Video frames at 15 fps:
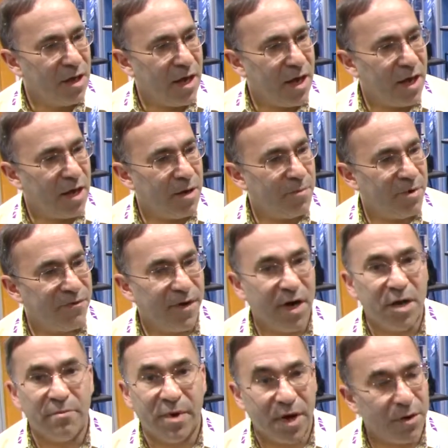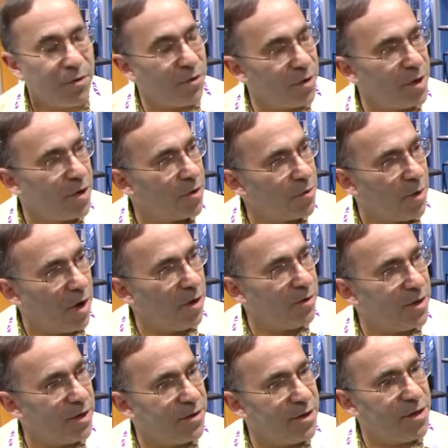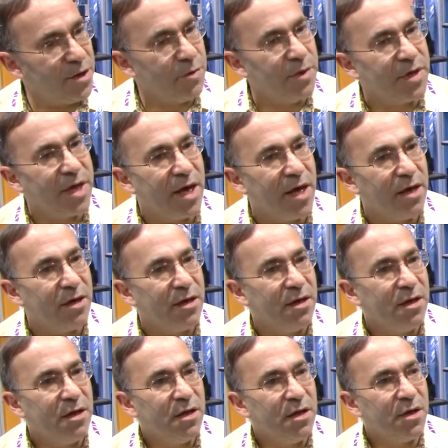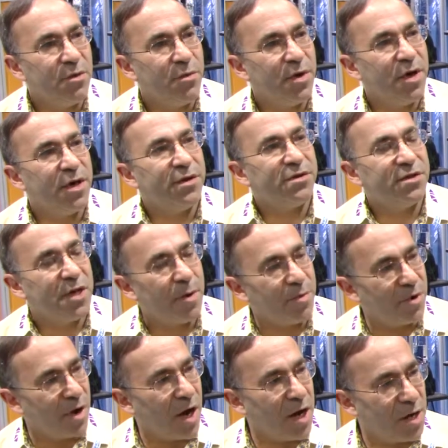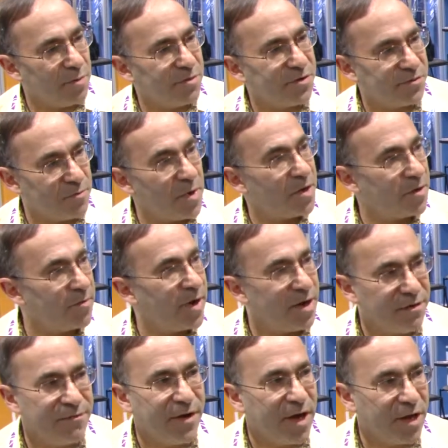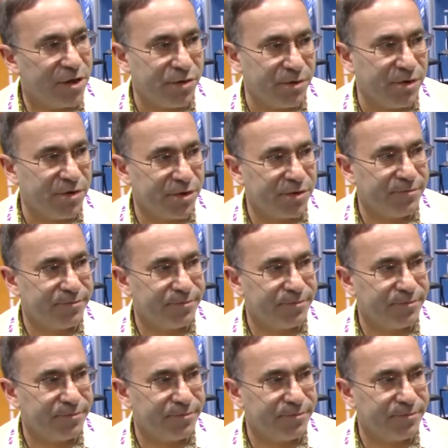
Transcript: and providing better audio quality than you would get with separate items from other manufacturers.